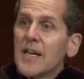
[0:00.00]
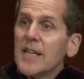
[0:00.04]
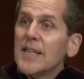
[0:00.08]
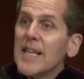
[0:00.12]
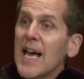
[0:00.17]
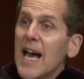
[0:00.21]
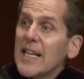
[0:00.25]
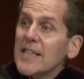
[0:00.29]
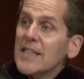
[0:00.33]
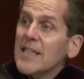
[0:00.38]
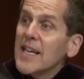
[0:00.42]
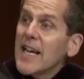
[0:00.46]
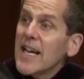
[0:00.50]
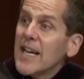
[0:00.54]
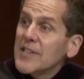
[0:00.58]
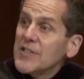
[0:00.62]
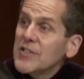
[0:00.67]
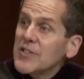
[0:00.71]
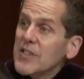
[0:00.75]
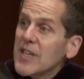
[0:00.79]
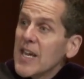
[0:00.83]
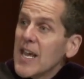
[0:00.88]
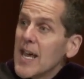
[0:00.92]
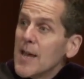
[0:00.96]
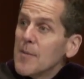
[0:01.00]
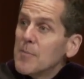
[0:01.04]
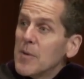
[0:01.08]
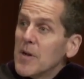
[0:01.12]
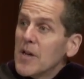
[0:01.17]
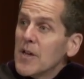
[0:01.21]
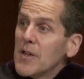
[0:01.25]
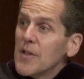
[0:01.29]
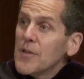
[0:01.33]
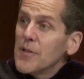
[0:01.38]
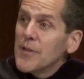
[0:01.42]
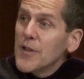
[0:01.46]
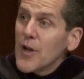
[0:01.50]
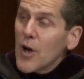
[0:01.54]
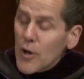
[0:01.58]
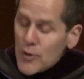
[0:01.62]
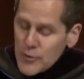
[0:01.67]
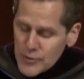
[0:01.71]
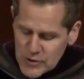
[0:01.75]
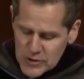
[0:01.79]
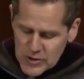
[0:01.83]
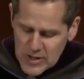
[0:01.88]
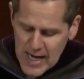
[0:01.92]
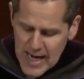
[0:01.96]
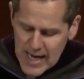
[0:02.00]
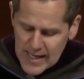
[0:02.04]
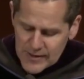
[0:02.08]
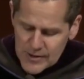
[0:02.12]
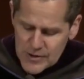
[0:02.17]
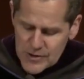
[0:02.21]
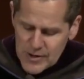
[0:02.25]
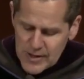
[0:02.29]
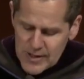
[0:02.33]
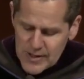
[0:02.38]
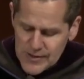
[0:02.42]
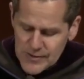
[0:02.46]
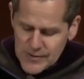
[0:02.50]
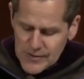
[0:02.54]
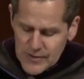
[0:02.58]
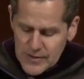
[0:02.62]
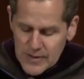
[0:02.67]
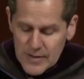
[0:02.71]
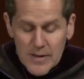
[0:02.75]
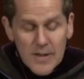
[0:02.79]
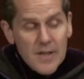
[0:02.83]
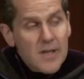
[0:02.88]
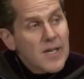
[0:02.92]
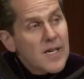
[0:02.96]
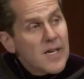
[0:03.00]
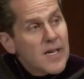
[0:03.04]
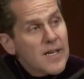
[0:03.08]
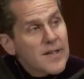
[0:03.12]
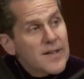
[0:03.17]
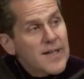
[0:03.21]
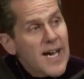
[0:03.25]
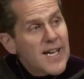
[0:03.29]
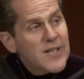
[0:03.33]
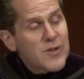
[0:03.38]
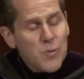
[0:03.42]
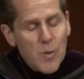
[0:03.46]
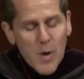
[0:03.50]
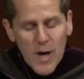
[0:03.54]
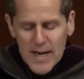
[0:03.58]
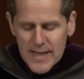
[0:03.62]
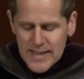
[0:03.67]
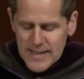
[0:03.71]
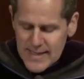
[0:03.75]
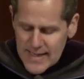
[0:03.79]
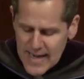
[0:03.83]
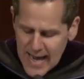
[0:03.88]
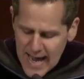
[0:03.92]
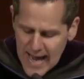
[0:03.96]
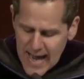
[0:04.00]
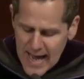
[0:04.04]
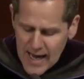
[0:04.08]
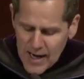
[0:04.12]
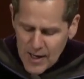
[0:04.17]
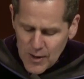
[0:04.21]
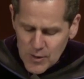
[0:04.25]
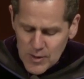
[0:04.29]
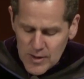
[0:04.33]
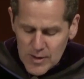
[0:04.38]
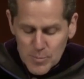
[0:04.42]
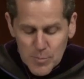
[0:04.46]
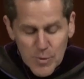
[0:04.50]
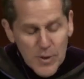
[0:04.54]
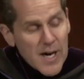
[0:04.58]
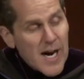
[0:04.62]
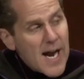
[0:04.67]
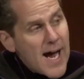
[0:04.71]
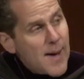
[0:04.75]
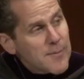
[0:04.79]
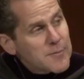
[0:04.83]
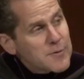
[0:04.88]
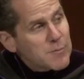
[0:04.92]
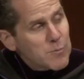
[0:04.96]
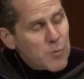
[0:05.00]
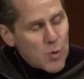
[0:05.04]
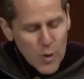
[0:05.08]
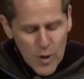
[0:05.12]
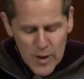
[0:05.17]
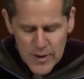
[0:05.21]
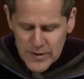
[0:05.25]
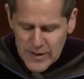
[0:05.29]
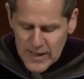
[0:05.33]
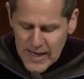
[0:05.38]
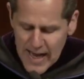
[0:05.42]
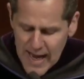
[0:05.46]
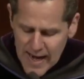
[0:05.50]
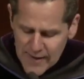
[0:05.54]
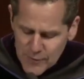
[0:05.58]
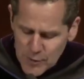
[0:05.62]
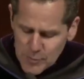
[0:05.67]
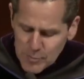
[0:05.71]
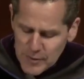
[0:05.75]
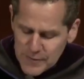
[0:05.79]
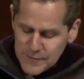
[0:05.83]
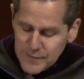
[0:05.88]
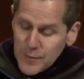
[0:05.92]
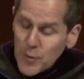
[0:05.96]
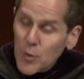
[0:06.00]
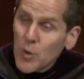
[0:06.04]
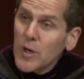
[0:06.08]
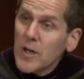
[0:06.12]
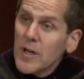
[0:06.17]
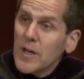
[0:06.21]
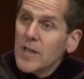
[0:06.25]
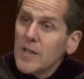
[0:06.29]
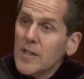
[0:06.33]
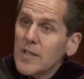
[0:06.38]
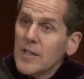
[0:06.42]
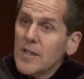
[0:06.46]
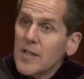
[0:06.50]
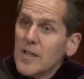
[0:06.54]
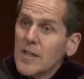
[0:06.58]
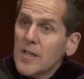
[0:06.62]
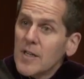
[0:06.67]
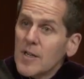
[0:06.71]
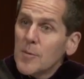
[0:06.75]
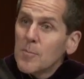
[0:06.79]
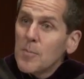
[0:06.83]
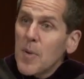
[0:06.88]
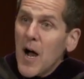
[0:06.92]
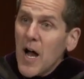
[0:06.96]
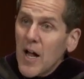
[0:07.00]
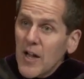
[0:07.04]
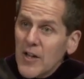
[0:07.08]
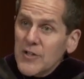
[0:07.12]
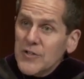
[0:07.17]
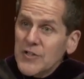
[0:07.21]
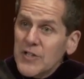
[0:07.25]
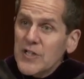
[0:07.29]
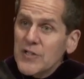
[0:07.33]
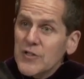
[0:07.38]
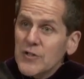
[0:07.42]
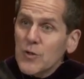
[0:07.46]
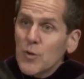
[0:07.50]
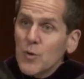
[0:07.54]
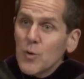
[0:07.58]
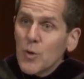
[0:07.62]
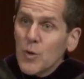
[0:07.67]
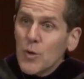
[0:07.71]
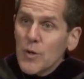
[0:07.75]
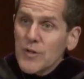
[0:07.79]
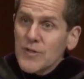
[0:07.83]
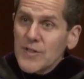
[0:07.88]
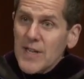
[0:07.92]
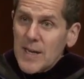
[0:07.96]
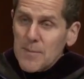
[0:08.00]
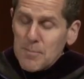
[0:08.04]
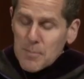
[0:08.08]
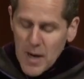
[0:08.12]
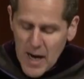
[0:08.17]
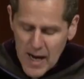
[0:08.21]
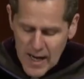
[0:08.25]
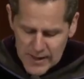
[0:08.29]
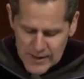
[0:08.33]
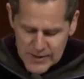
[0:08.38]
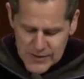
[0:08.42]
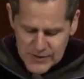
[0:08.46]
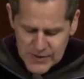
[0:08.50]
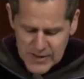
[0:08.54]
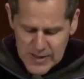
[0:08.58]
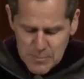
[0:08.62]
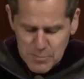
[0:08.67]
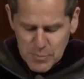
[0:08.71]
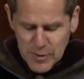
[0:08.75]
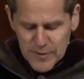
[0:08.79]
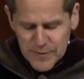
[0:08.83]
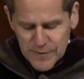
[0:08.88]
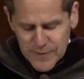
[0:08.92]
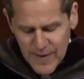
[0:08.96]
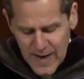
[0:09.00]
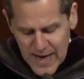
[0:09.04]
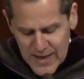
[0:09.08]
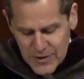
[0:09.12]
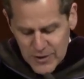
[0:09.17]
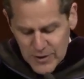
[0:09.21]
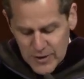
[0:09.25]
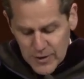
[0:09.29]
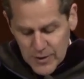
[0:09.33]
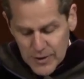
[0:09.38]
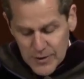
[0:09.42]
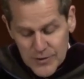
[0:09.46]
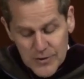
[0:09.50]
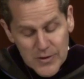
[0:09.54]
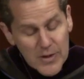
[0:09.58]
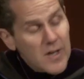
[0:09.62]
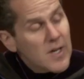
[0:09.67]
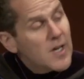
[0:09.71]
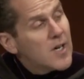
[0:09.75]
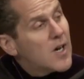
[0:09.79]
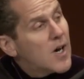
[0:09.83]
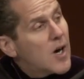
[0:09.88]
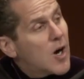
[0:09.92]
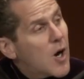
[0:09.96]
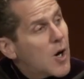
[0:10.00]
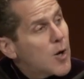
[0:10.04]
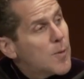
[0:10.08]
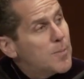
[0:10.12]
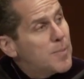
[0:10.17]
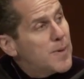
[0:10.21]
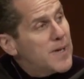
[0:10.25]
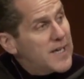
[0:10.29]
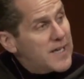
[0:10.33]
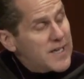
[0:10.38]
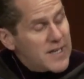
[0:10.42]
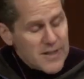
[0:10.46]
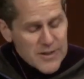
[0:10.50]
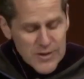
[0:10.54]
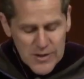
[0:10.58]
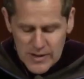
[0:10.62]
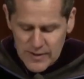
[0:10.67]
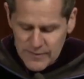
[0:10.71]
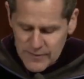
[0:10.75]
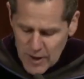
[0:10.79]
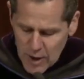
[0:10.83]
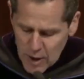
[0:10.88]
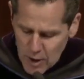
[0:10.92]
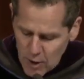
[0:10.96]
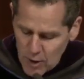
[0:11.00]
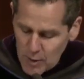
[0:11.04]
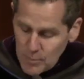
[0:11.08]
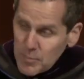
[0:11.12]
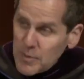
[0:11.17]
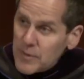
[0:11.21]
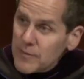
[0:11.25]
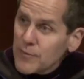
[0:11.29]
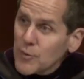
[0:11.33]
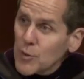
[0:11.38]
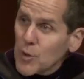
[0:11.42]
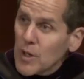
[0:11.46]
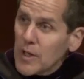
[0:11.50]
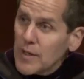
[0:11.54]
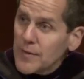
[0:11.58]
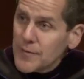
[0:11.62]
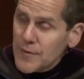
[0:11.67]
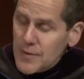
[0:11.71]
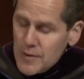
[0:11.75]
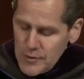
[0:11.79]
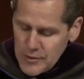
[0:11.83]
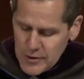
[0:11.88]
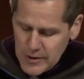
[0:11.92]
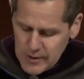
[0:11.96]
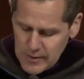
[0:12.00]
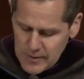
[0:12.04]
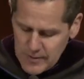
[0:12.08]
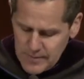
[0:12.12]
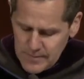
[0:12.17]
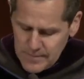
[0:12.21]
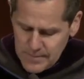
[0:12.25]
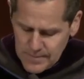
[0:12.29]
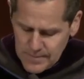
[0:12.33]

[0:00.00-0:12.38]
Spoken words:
That landscape, those challenges, that's why now, perhaps more than ever before, policy schools and policy professionals are beacons of hope for our future.